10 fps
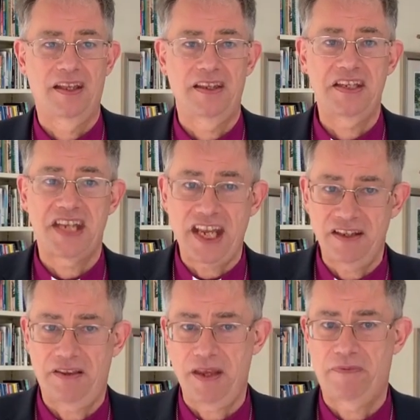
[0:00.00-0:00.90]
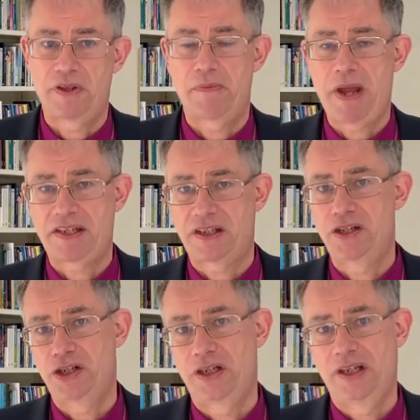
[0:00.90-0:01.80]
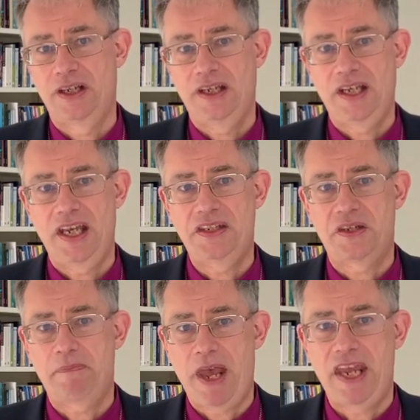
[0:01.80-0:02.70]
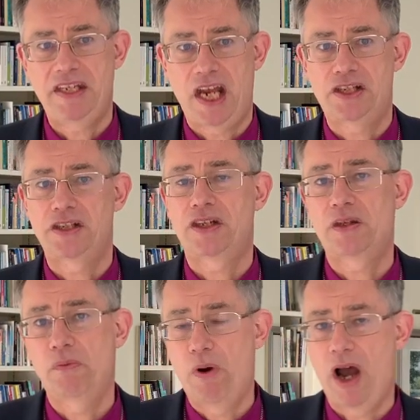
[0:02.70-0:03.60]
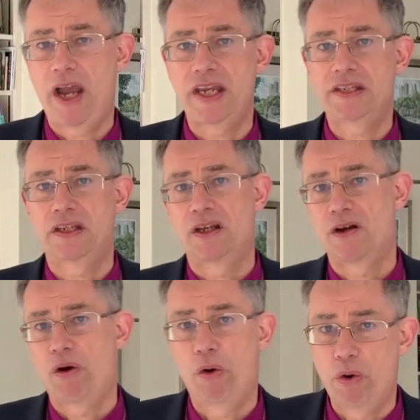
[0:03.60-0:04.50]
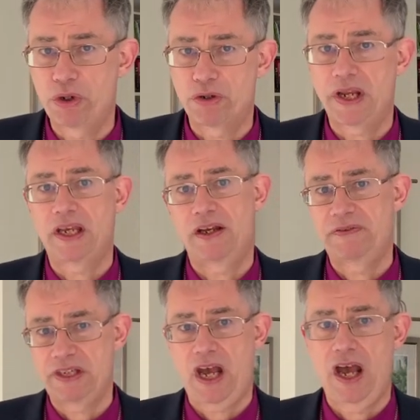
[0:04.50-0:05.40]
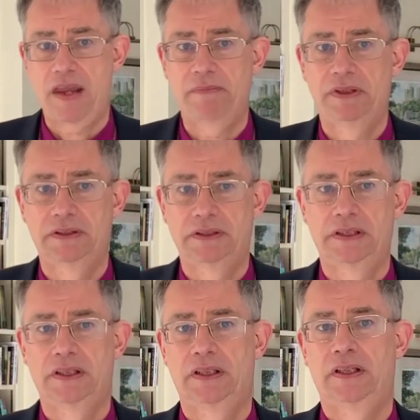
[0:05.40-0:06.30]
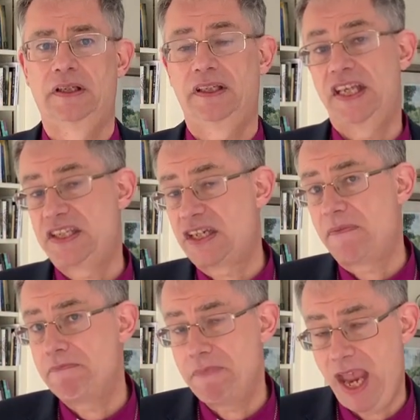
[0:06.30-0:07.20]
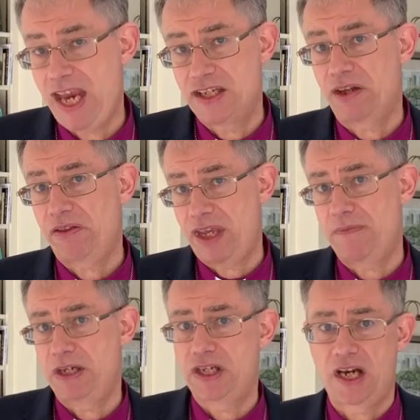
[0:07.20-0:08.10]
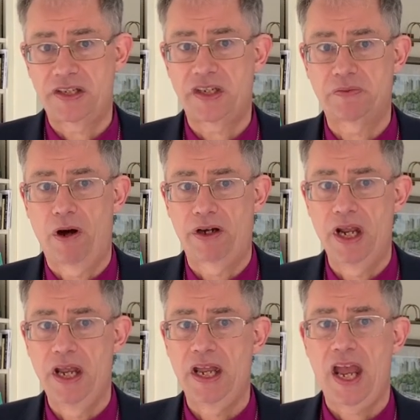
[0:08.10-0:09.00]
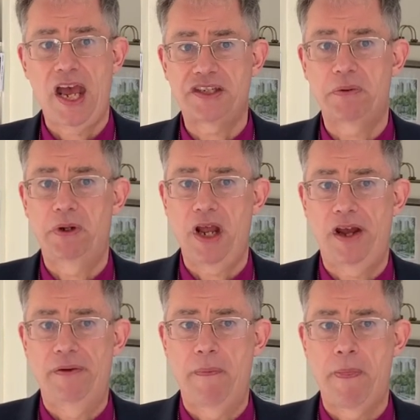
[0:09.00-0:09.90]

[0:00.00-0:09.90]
The second theme from the passage is to pay attention to the wise ordering of time. This is a major theme in Genesis 1, as you will know.